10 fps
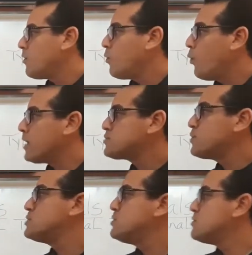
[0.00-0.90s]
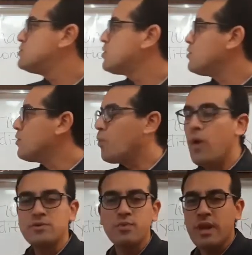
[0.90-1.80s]
what would you do?
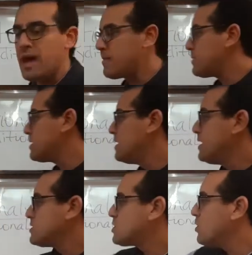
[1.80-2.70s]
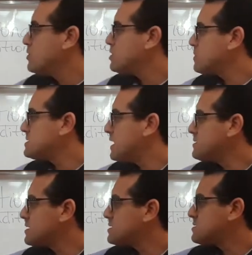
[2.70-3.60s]
What would happen? So the
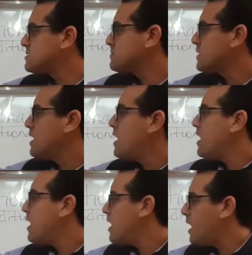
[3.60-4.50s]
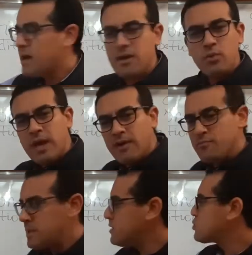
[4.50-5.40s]
result is, we have
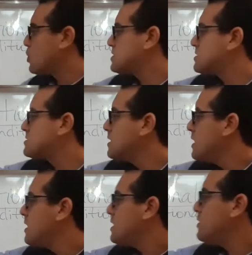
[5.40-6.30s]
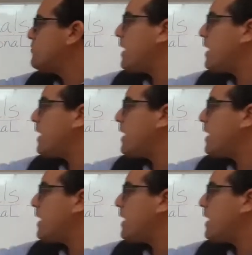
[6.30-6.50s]
many choices. If